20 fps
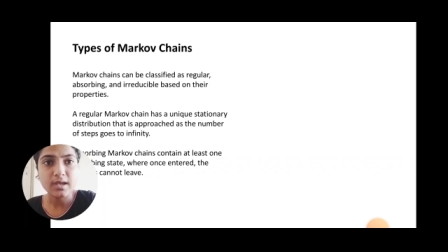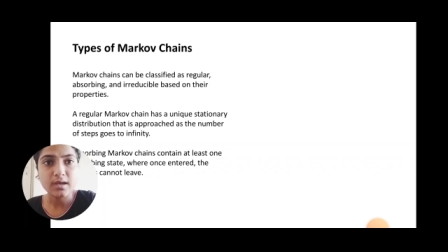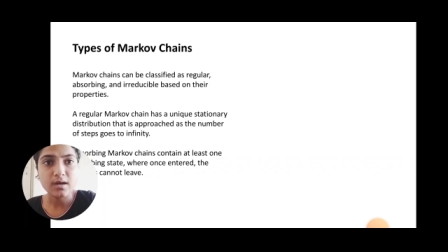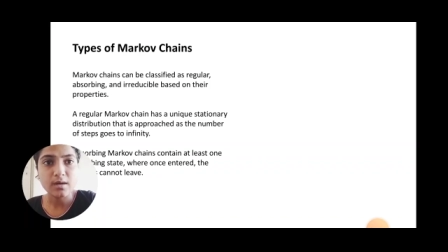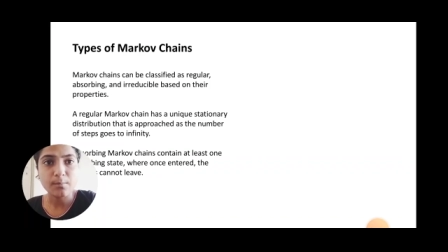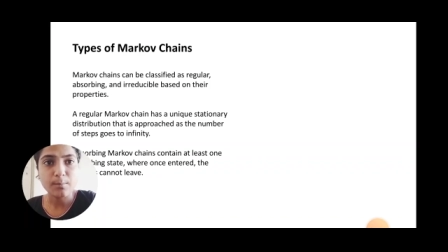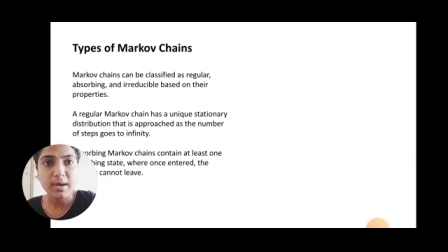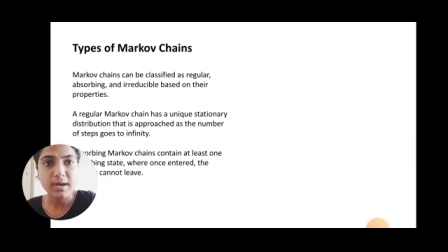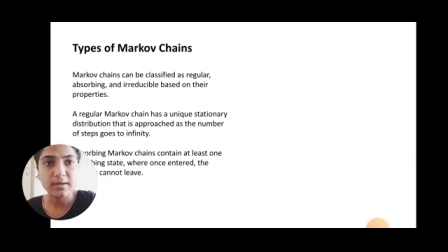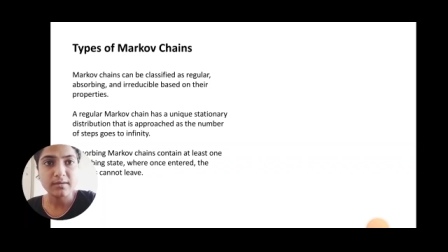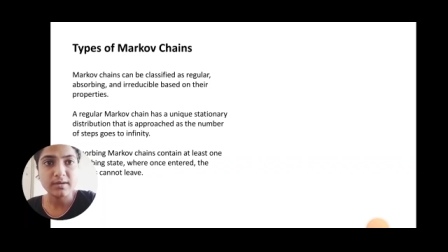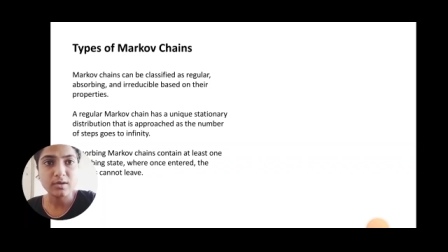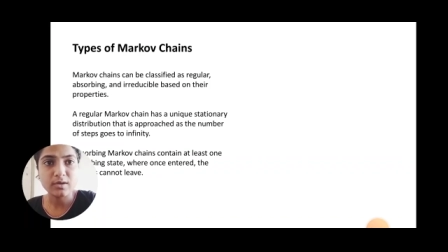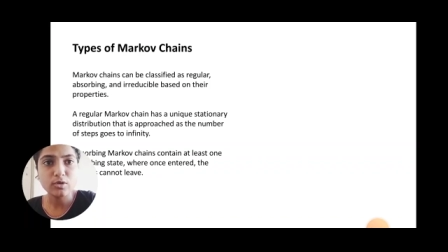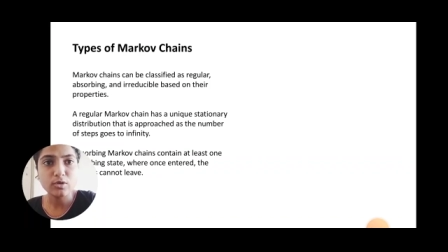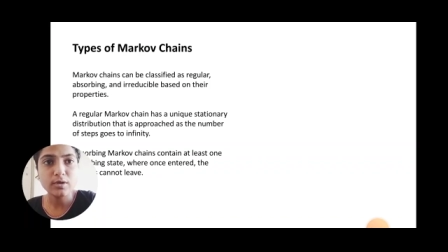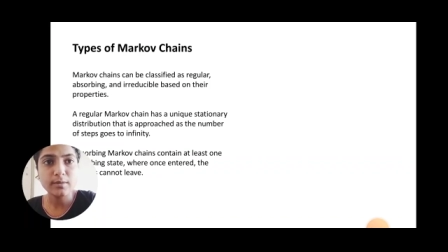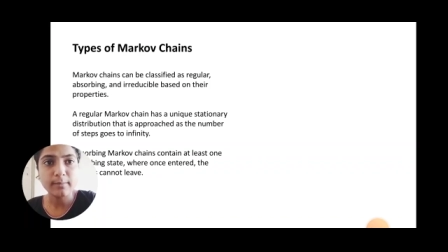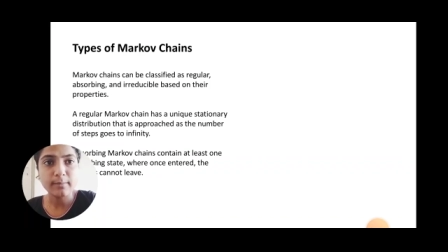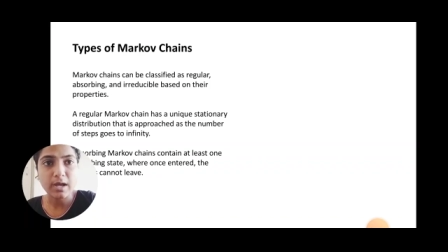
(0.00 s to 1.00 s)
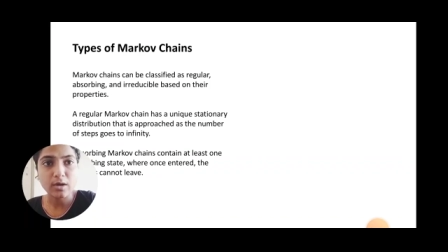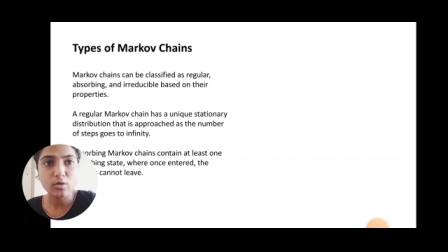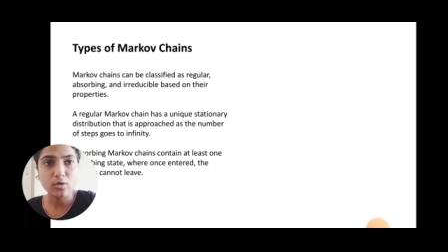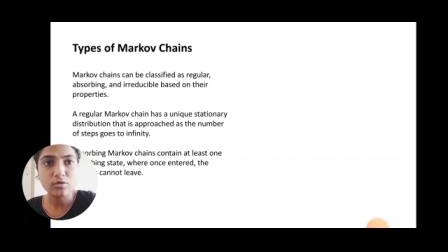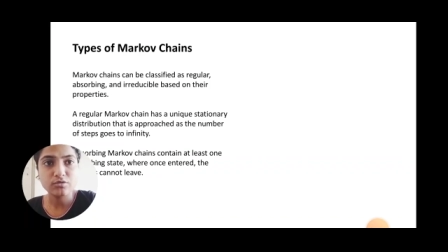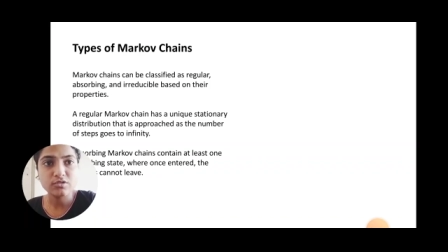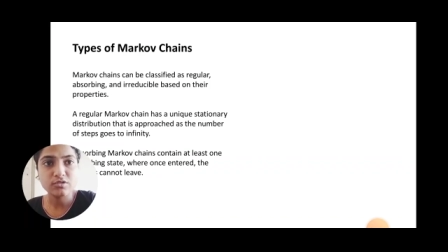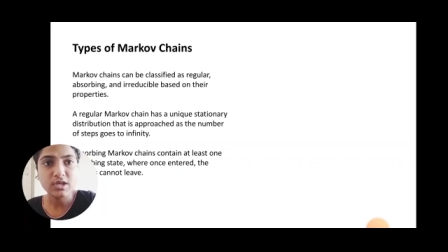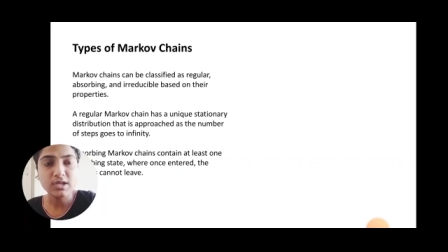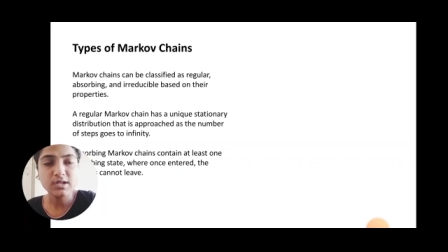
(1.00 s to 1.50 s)
A regular
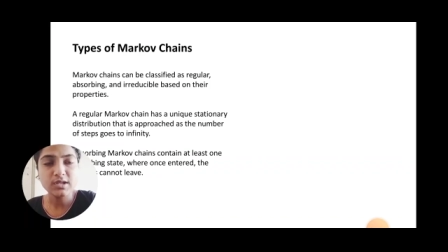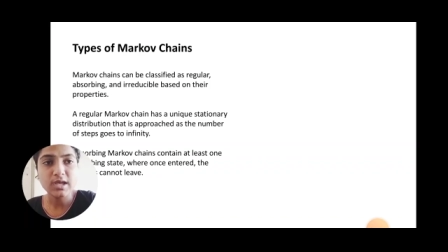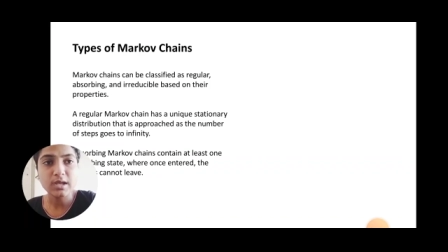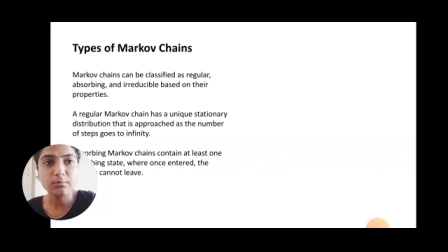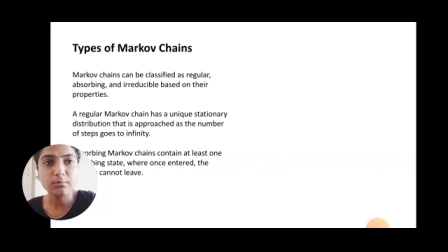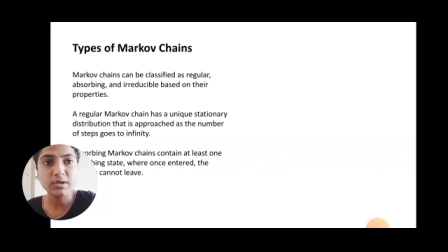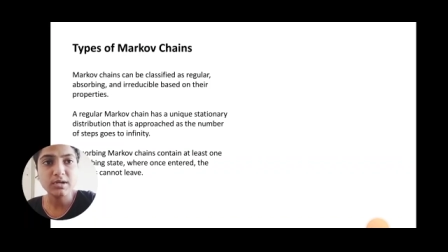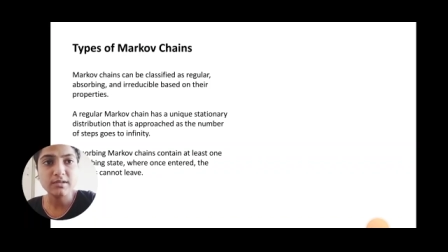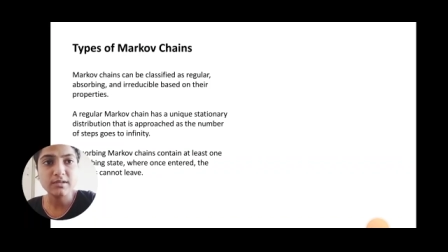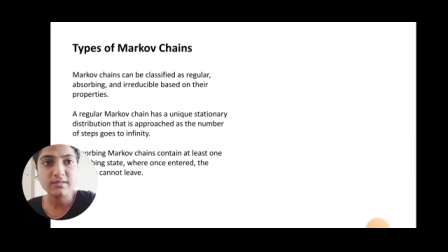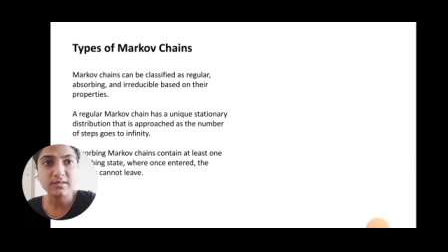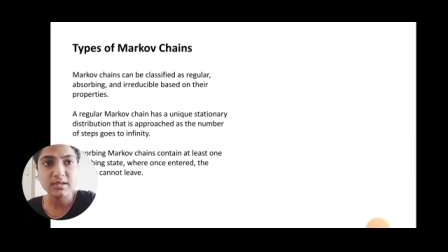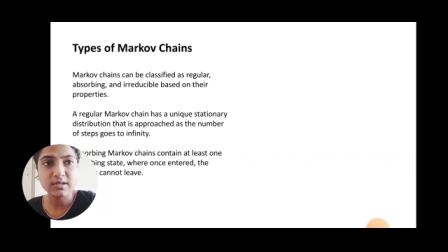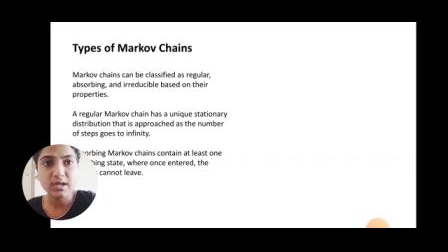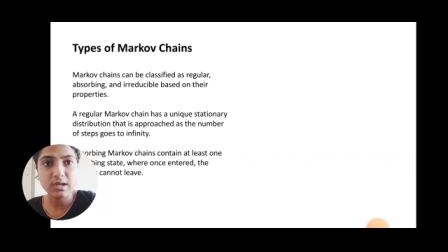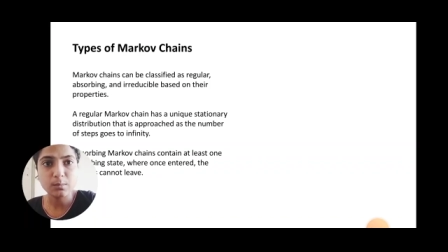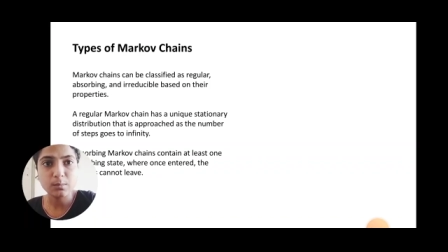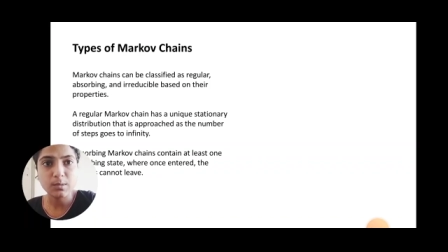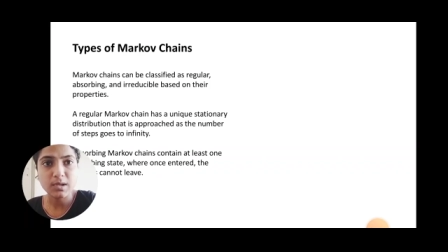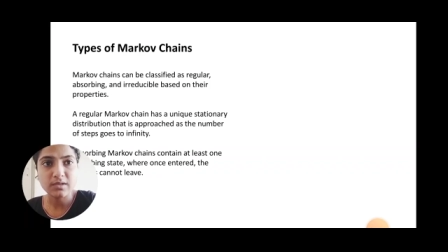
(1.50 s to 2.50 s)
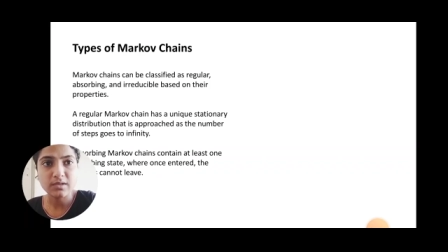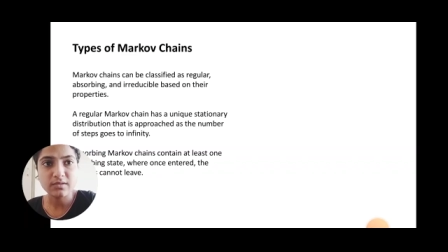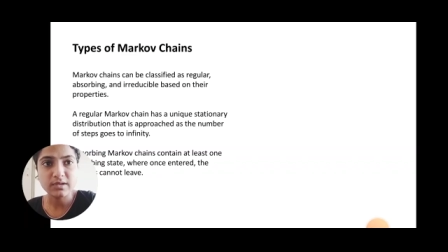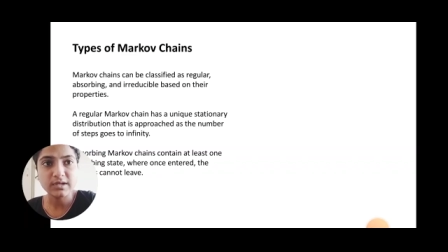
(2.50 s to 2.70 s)
Markov chain can be described as